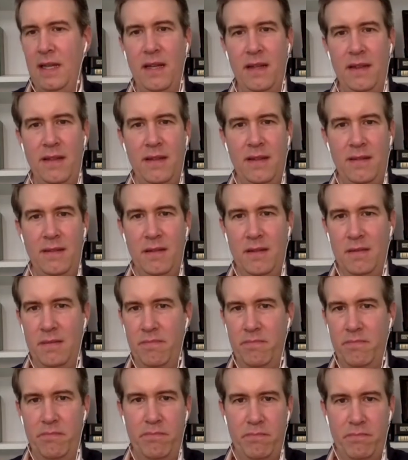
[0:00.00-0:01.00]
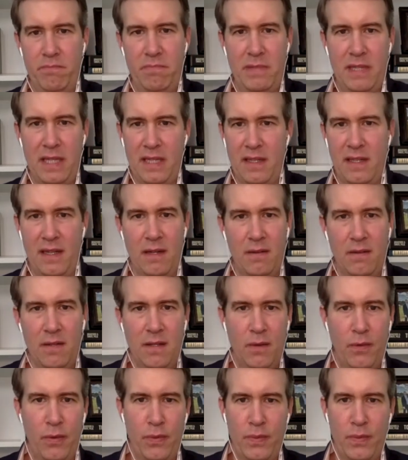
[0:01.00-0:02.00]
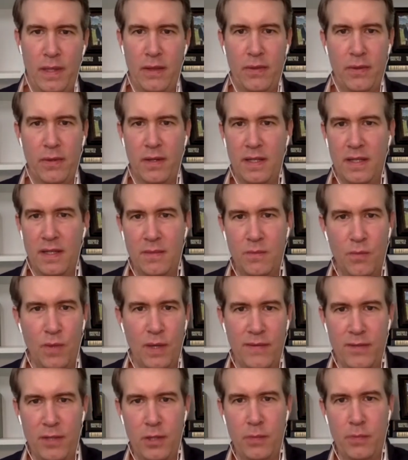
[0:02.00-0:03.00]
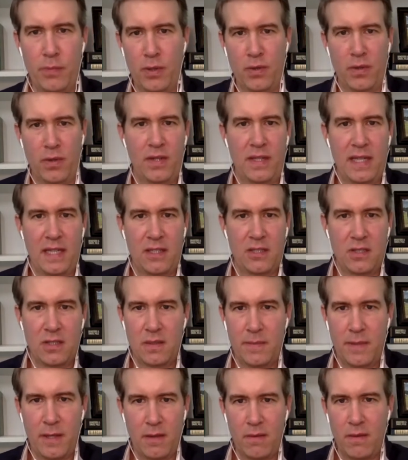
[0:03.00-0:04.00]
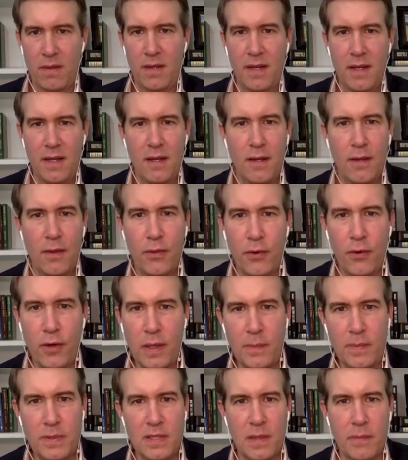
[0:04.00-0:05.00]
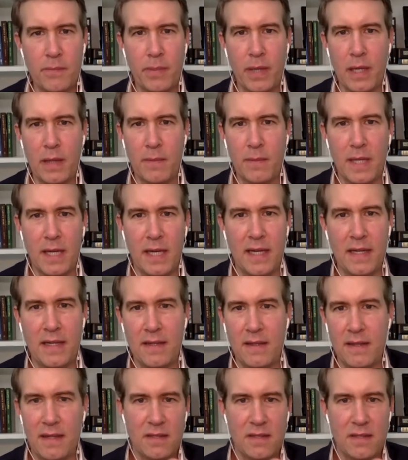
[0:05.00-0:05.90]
And then you're kicking out, 330 revenue per location, about 30% bottom line.